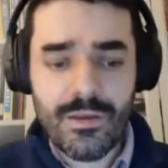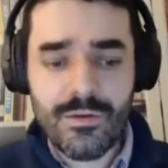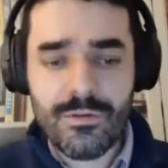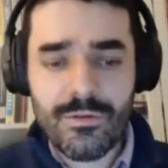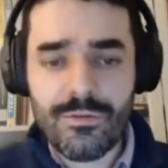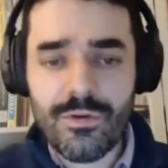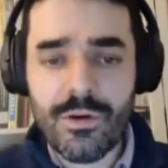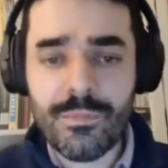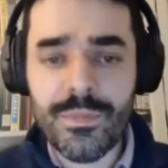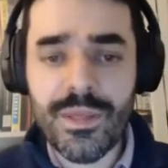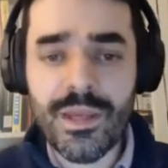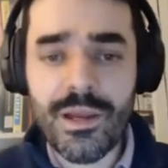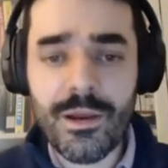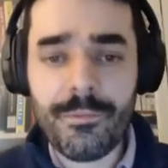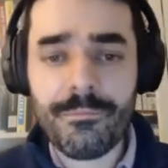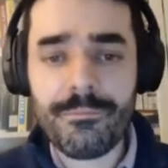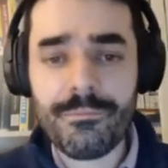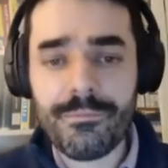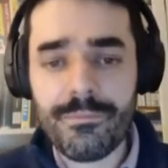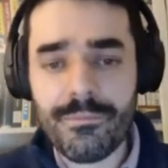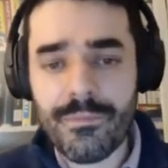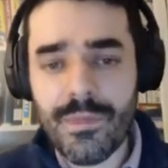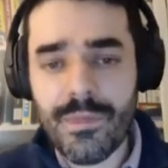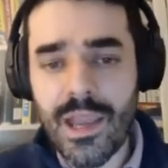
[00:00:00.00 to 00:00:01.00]
From here,
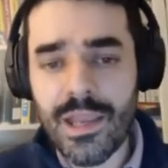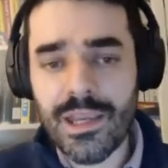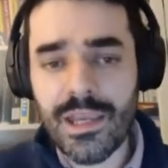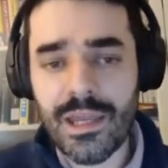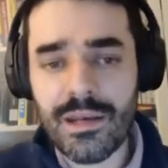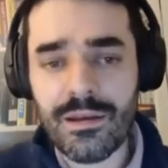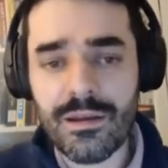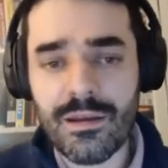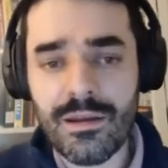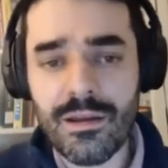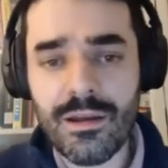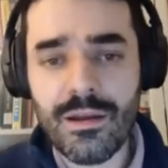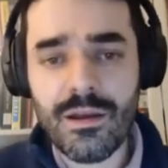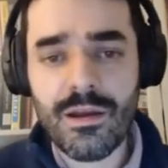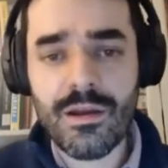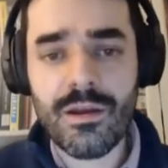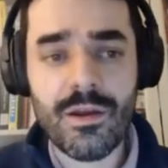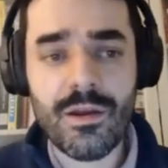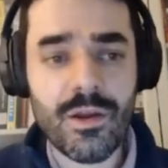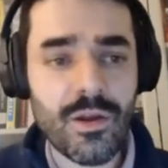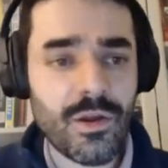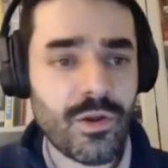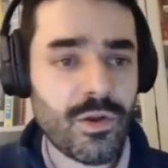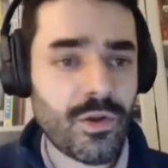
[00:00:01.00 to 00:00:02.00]
I can
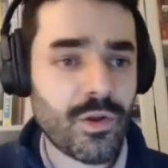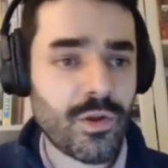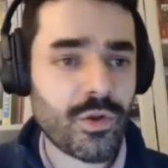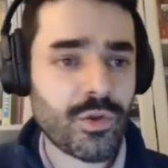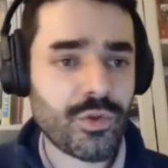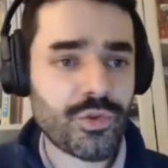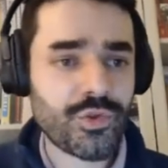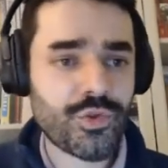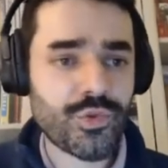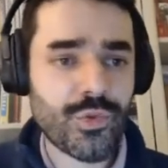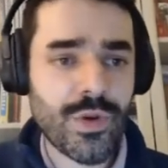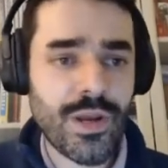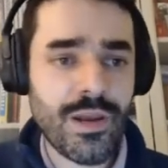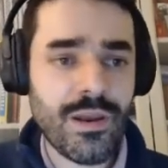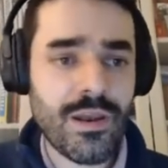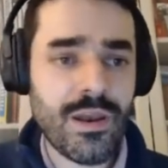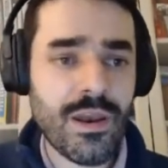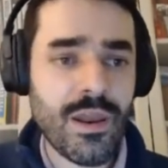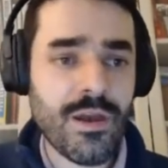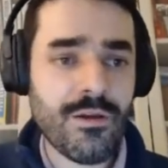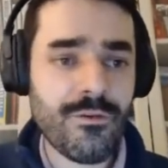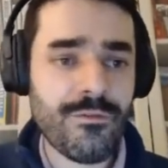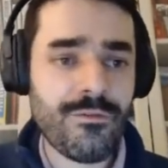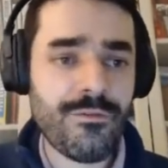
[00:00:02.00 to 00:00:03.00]

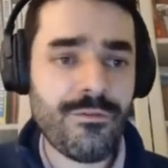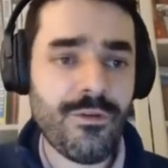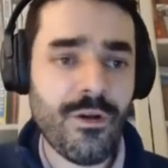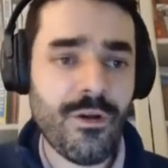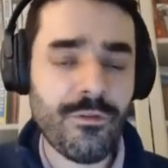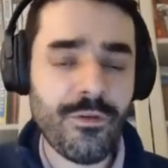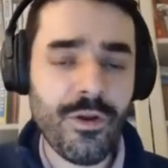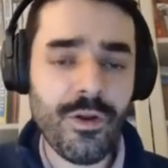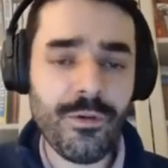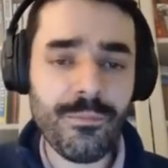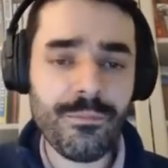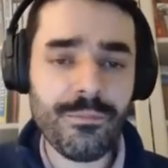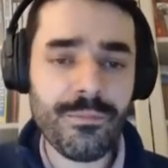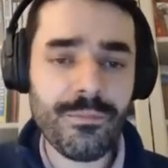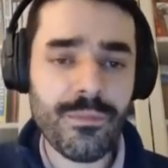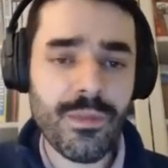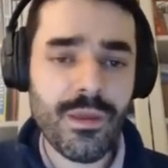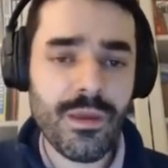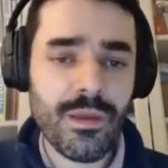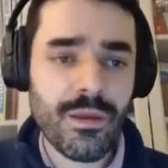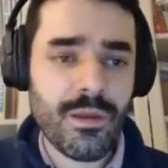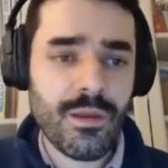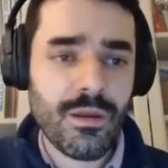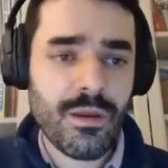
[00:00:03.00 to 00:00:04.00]
drill further.
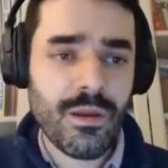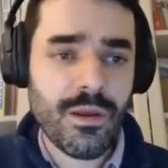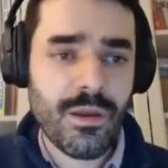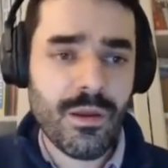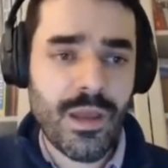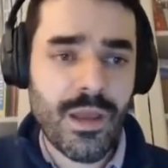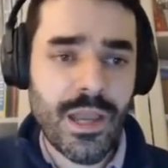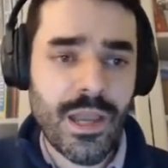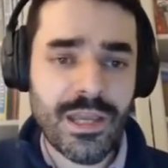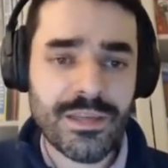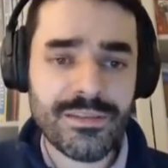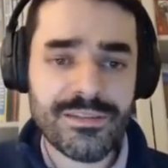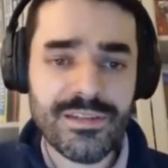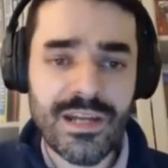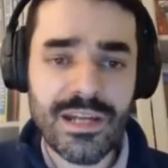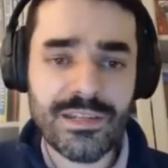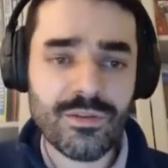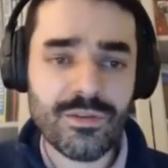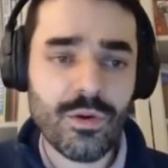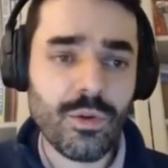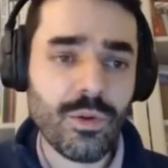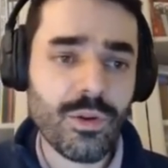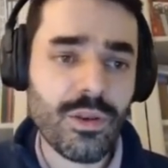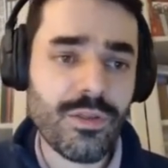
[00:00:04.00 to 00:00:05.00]
I can select
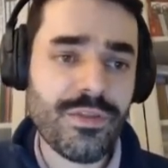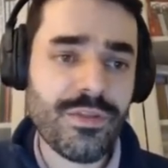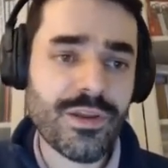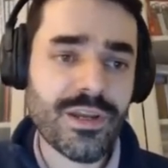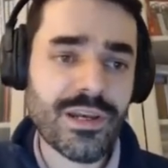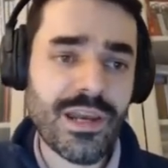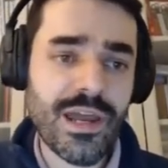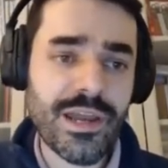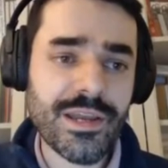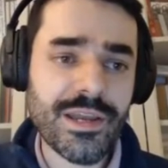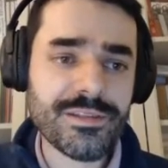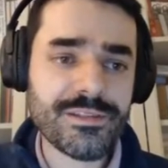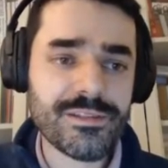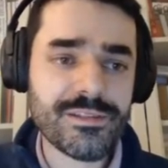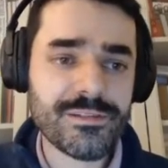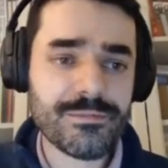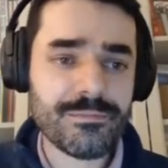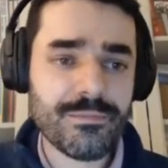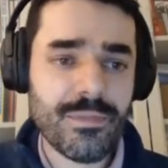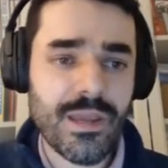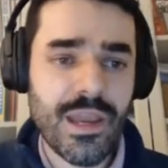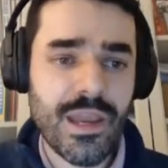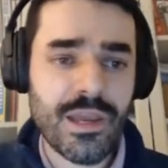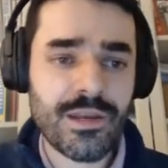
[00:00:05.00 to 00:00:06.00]
all of the
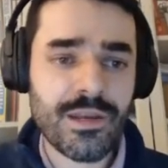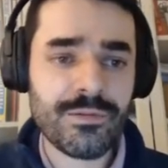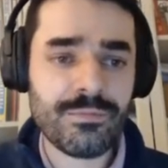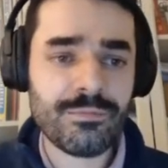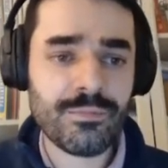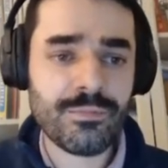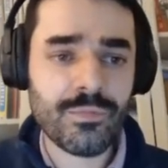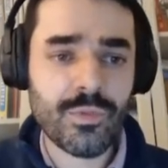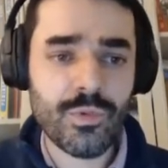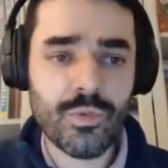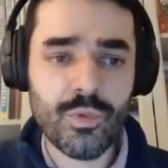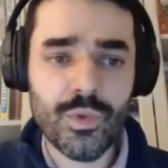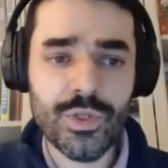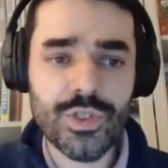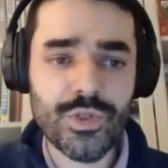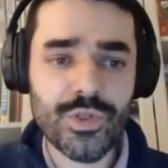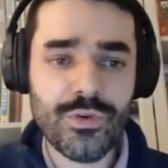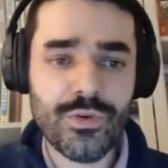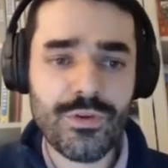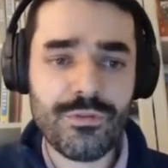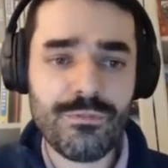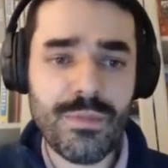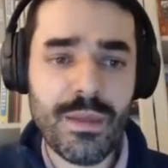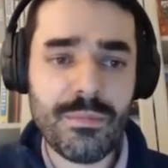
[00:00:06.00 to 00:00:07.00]
clients and
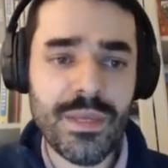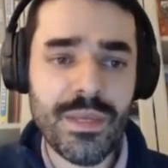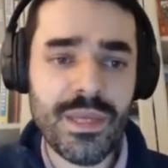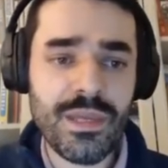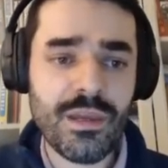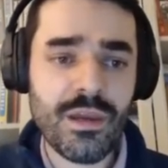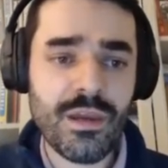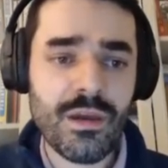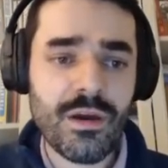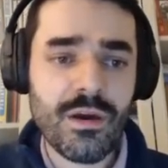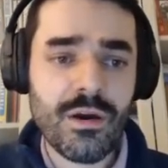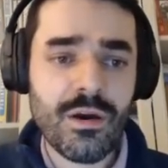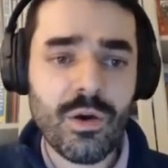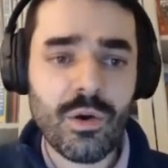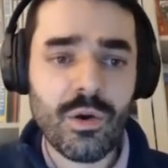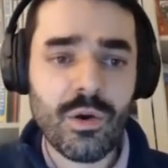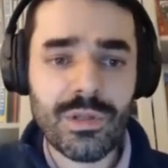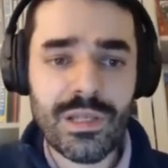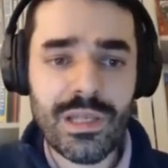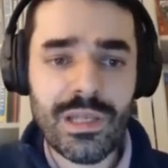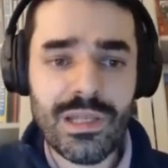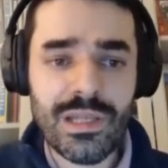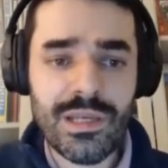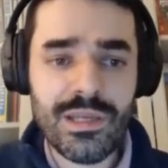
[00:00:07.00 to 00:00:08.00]
retrieve maybe
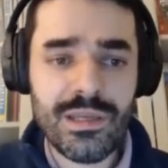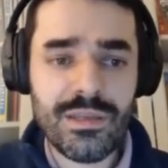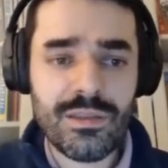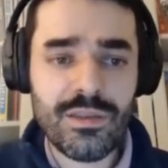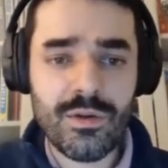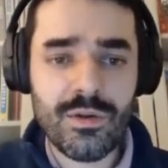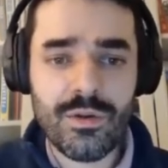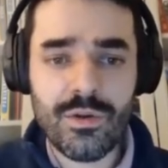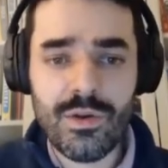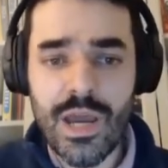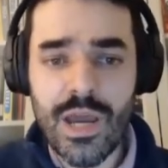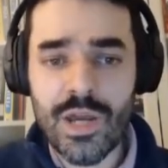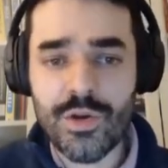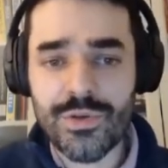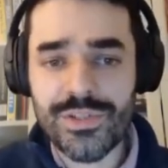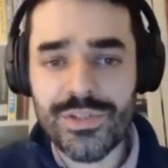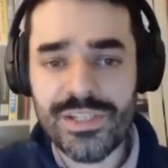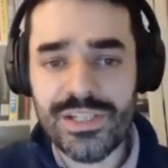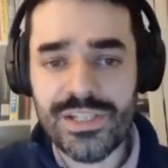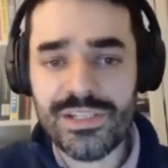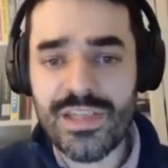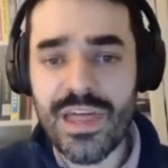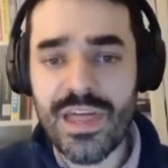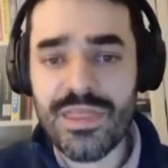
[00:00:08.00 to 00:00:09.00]
only the
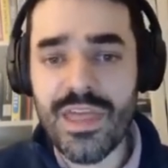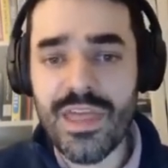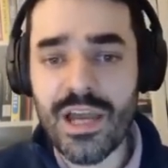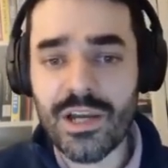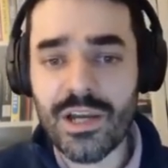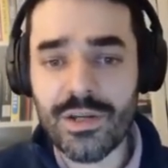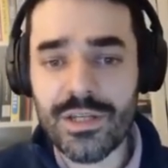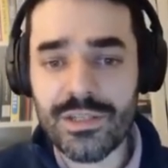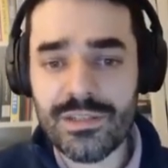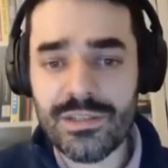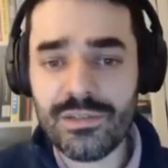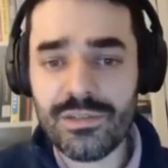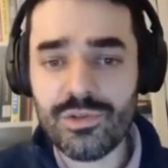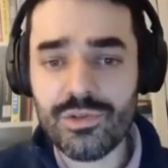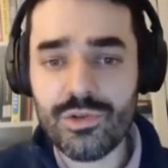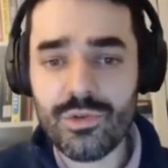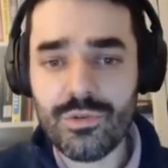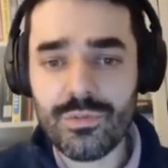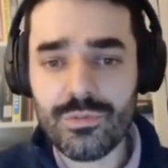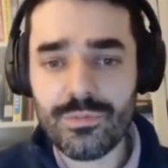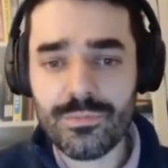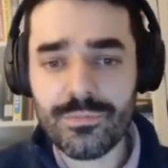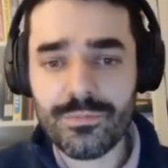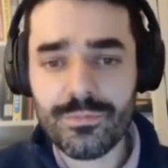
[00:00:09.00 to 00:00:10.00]
addresses that they're connected to.
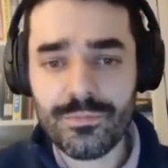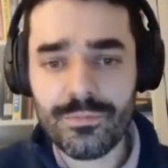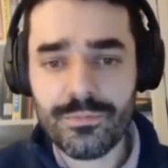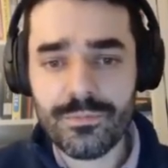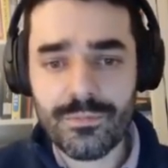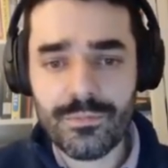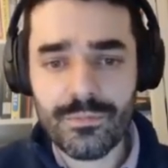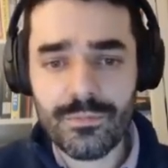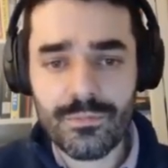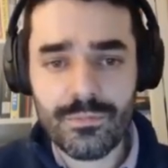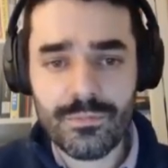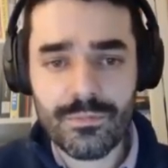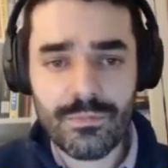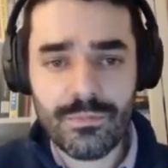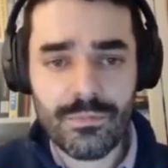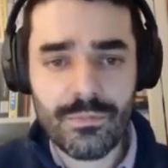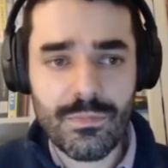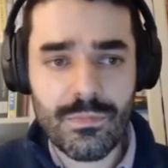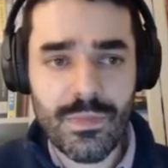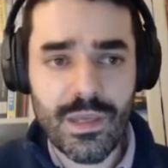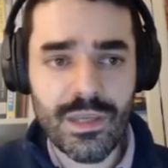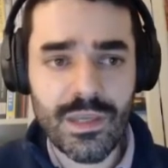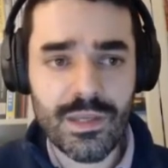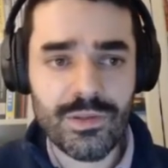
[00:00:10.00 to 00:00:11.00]

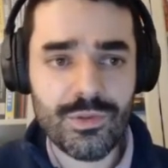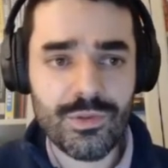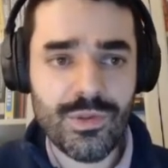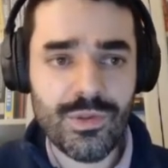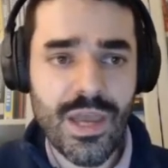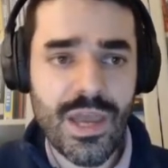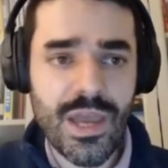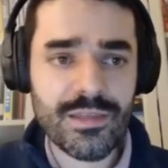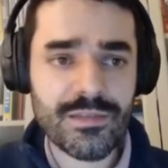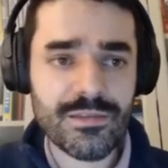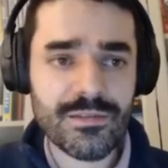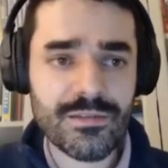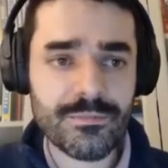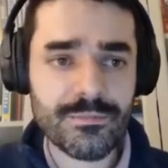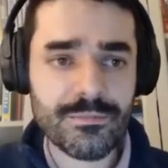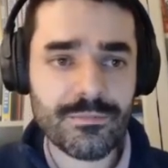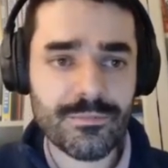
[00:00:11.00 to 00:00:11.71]
I can do that.